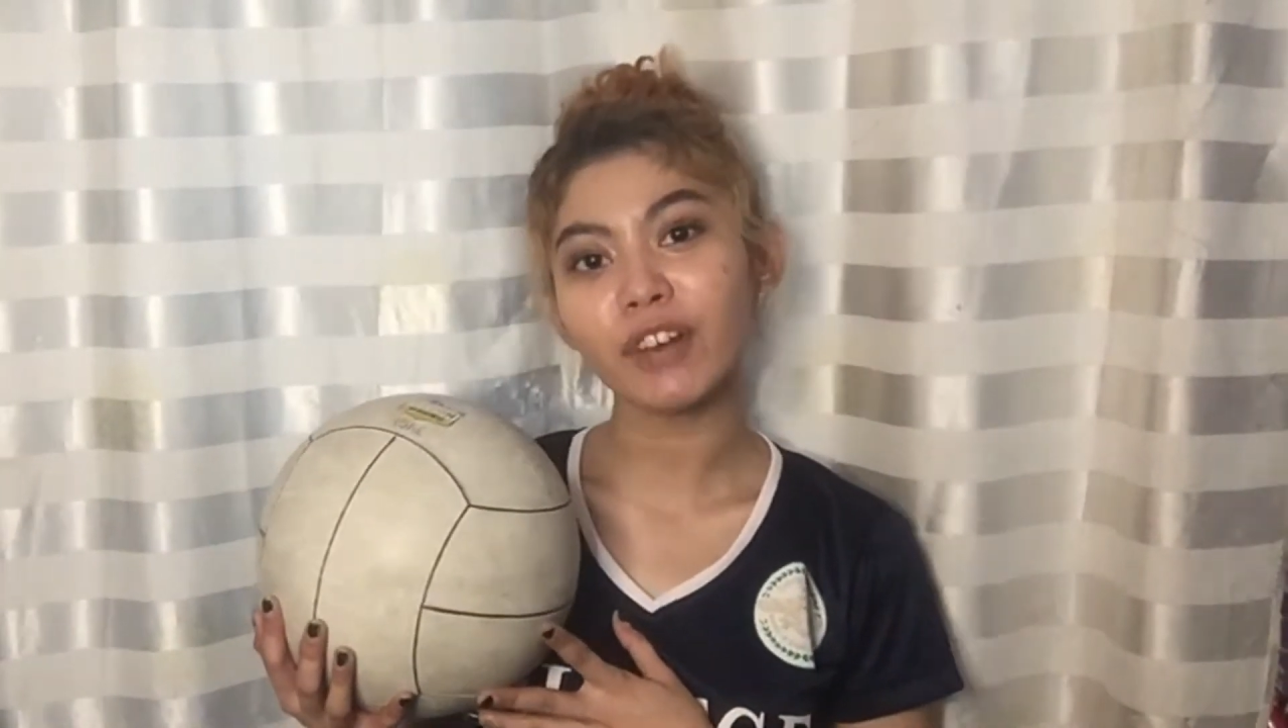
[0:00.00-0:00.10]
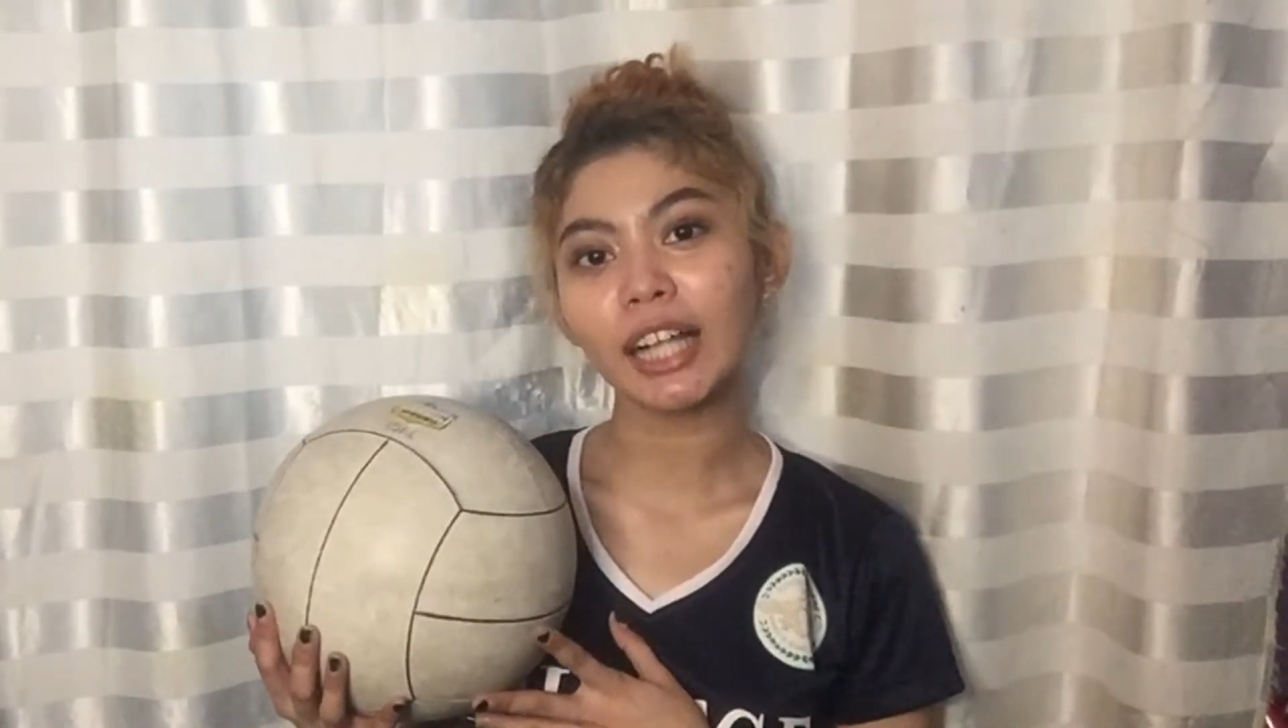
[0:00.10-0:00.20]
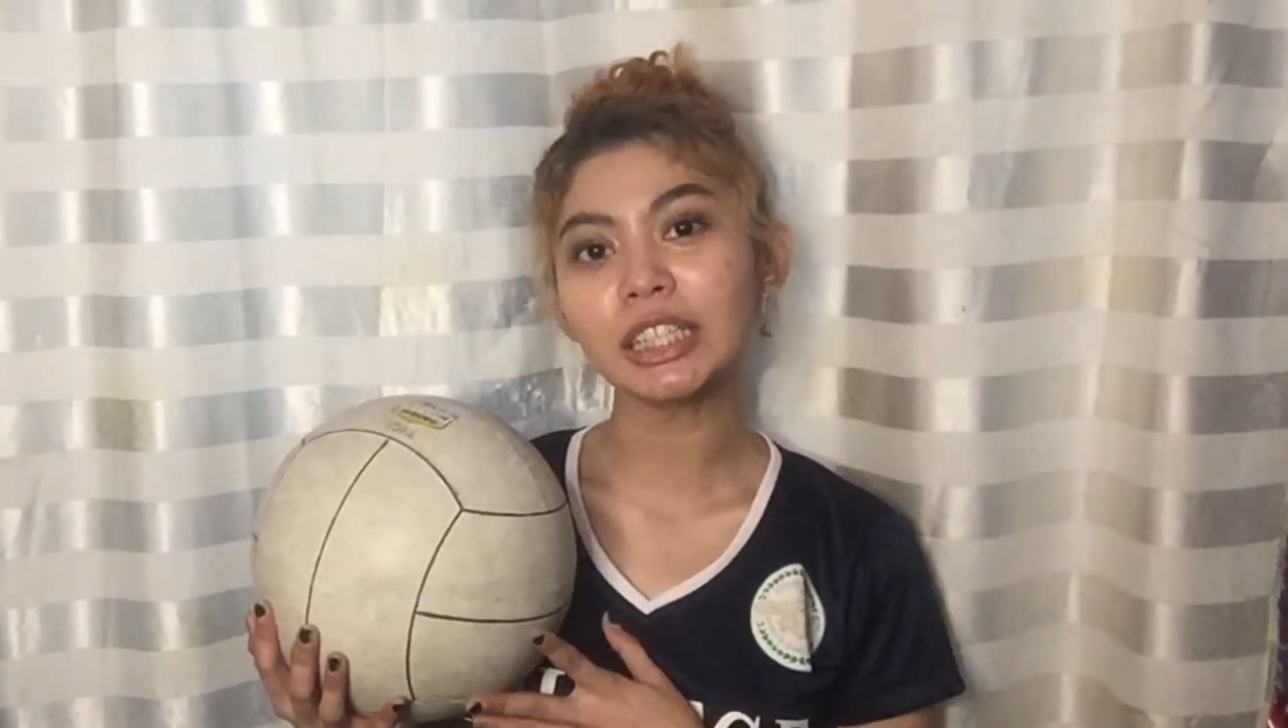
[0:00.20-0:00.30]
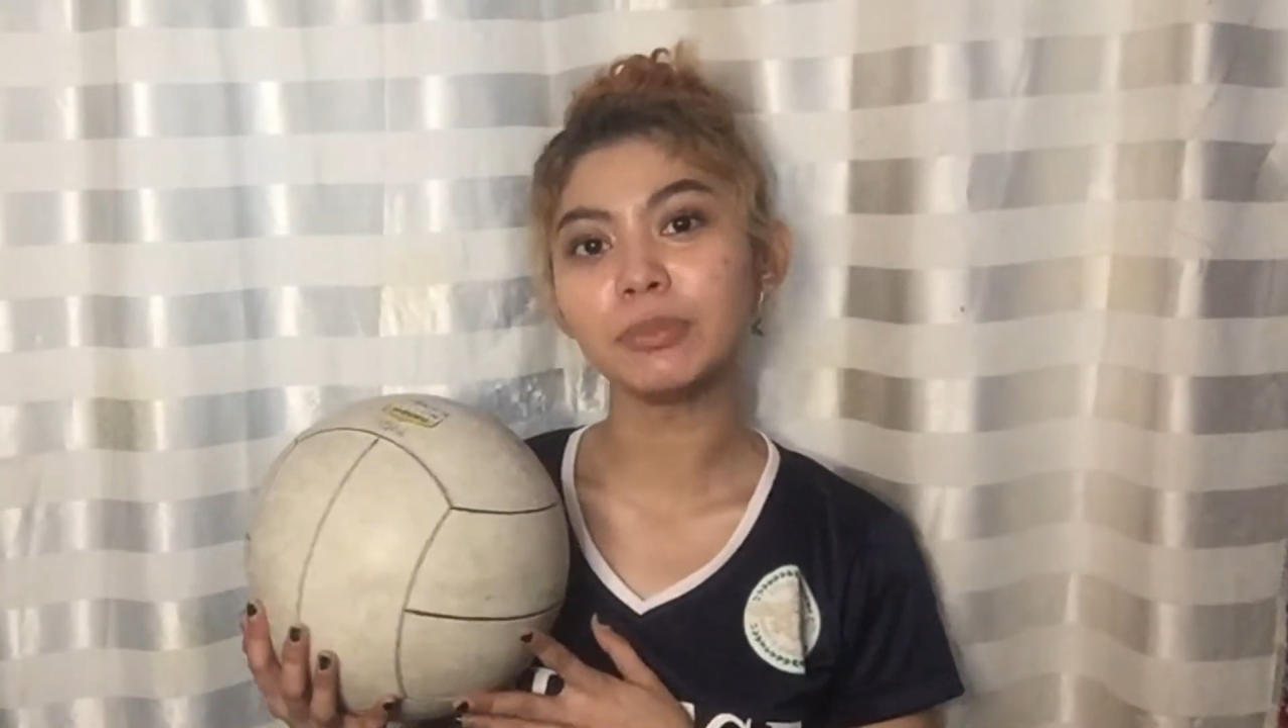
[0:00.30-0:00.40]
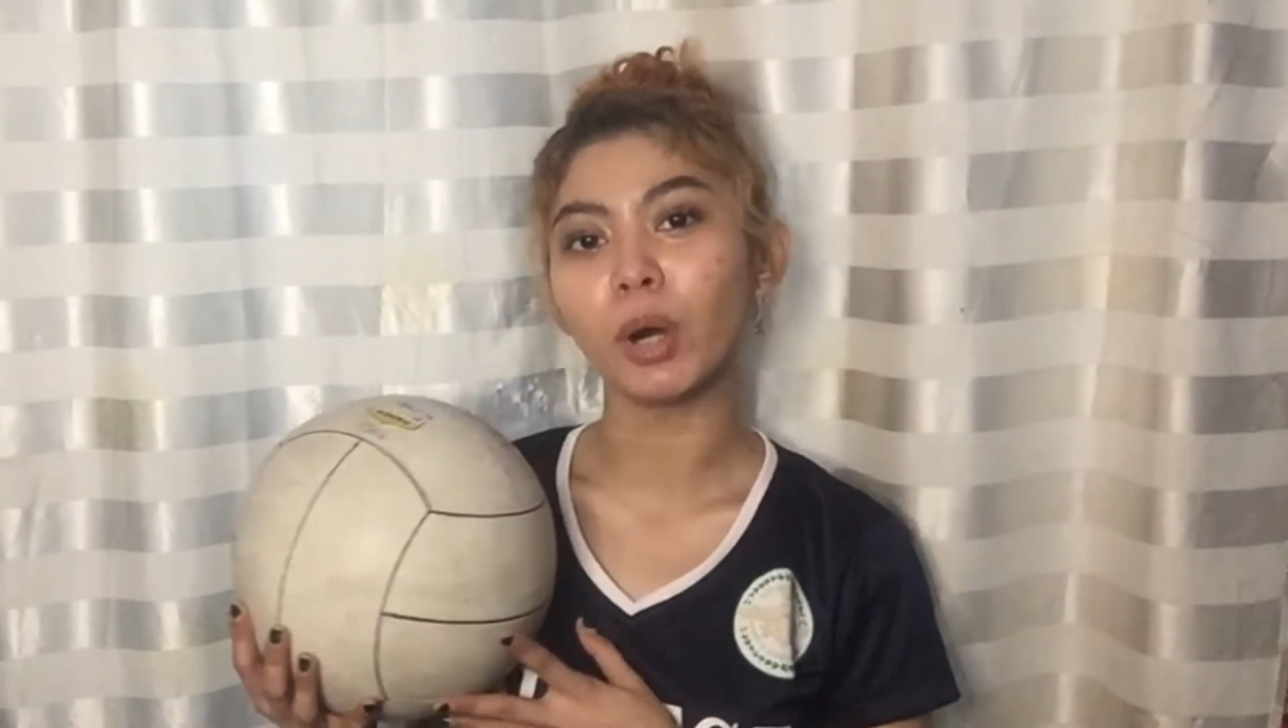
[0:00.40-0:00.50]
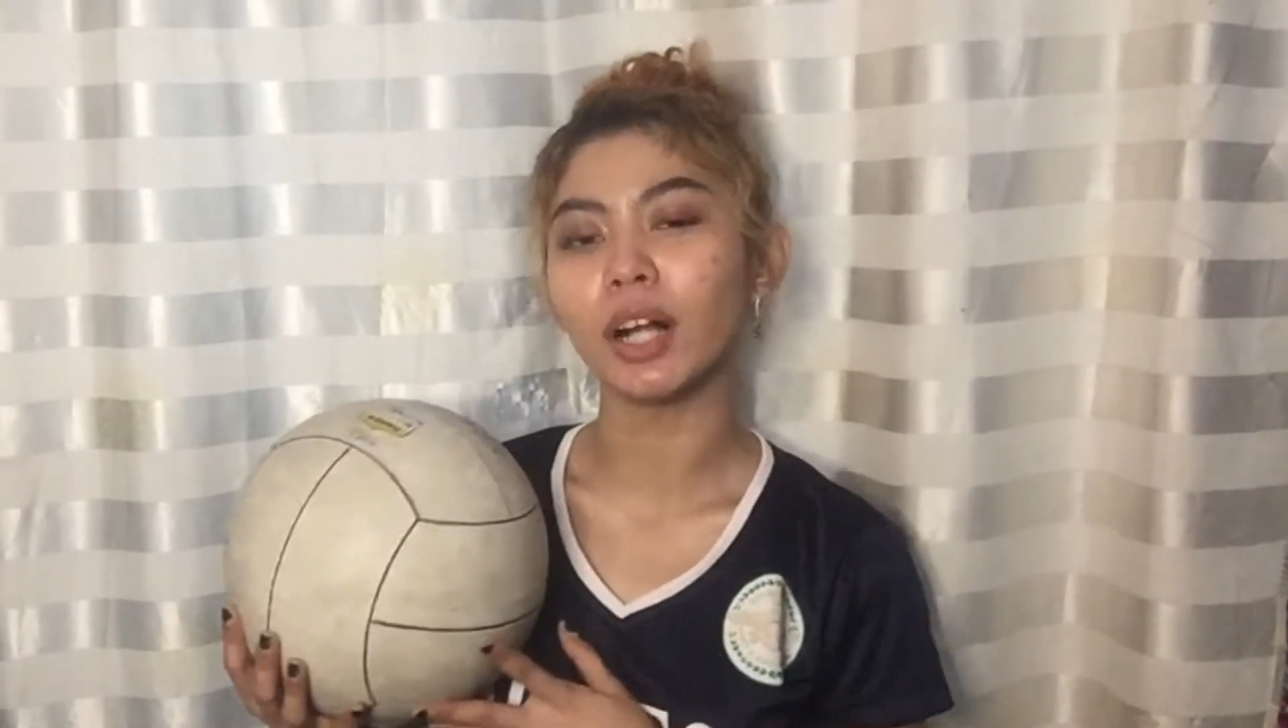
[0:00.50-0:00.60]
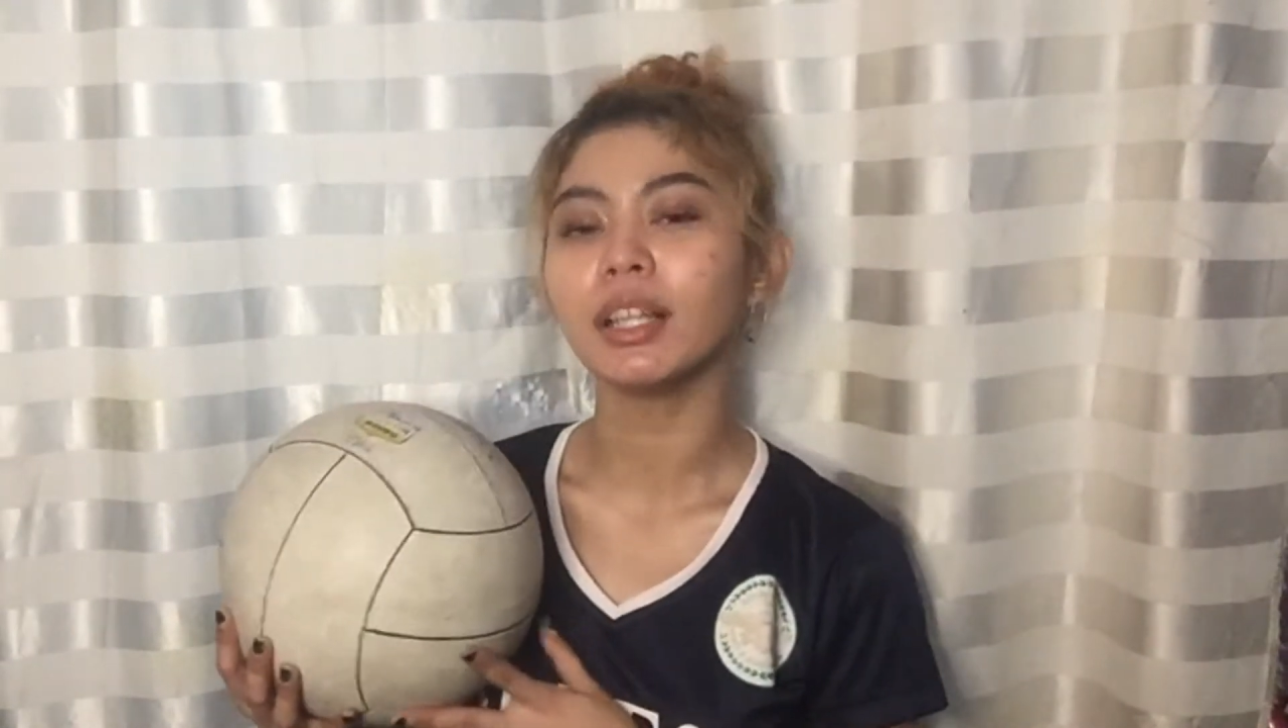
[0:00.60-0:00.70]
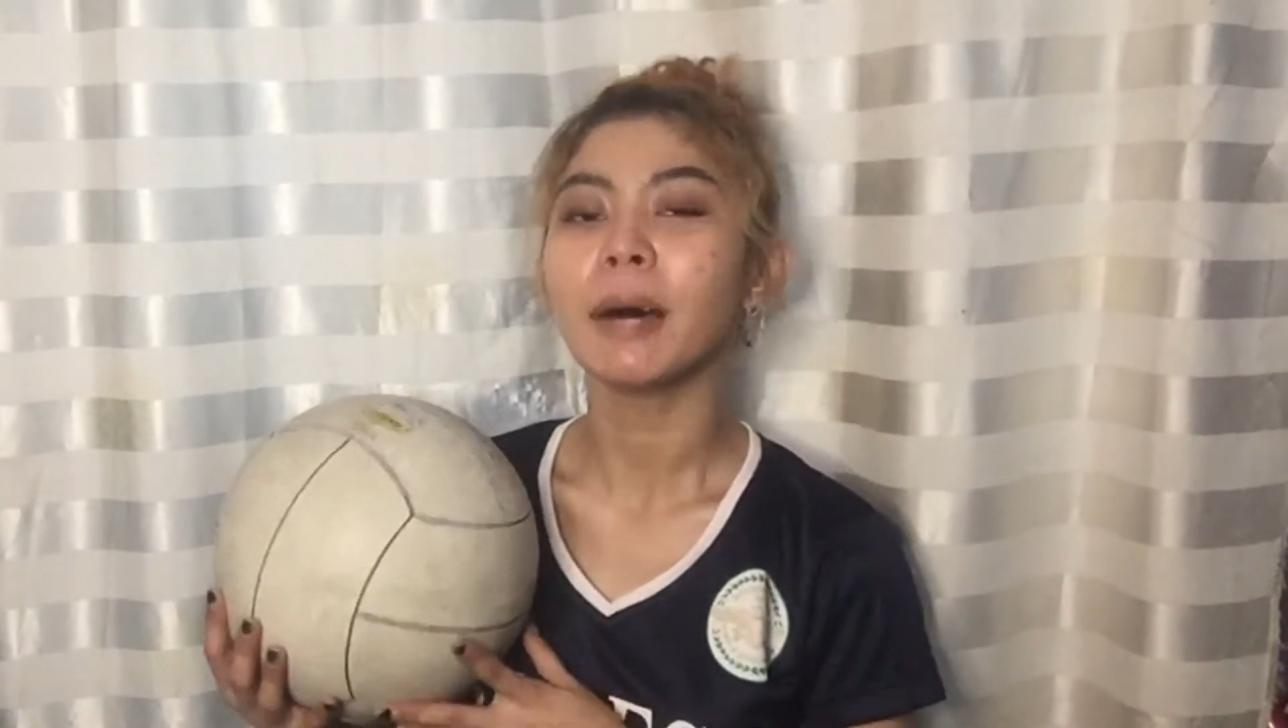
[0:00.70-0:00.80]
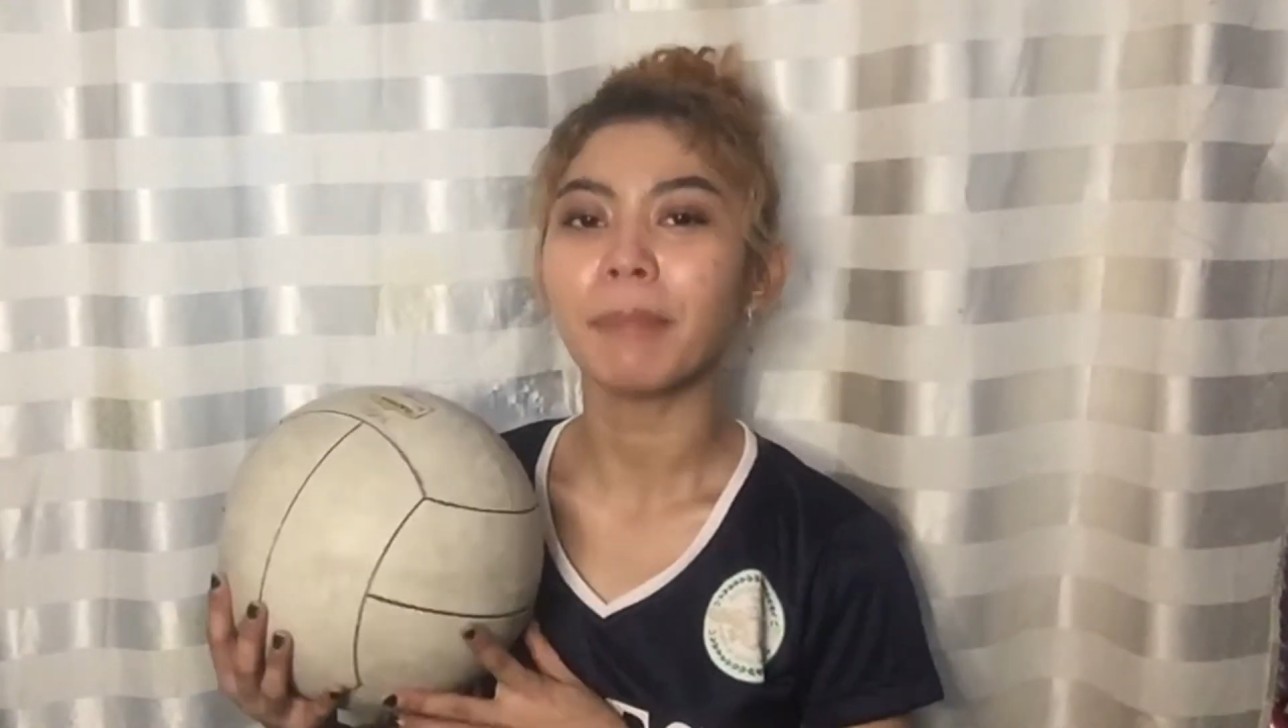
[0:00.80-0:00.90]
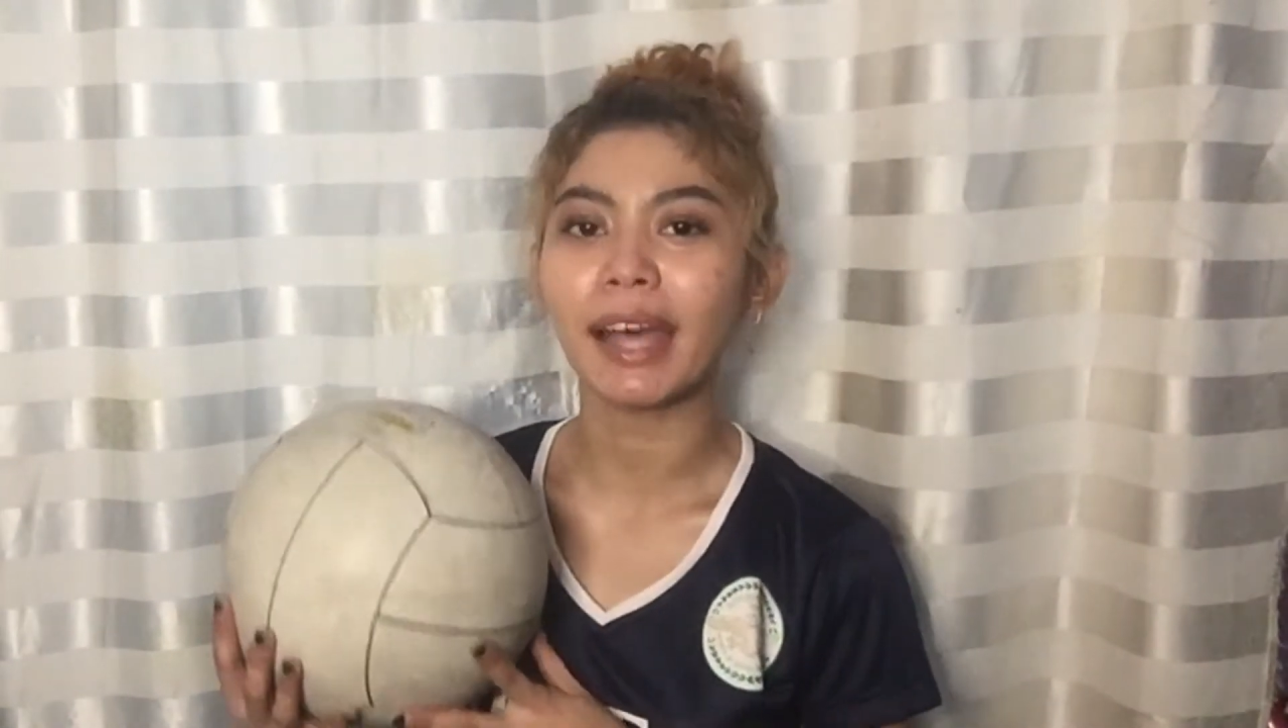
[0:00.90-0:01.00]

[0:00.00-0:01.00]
volleyball,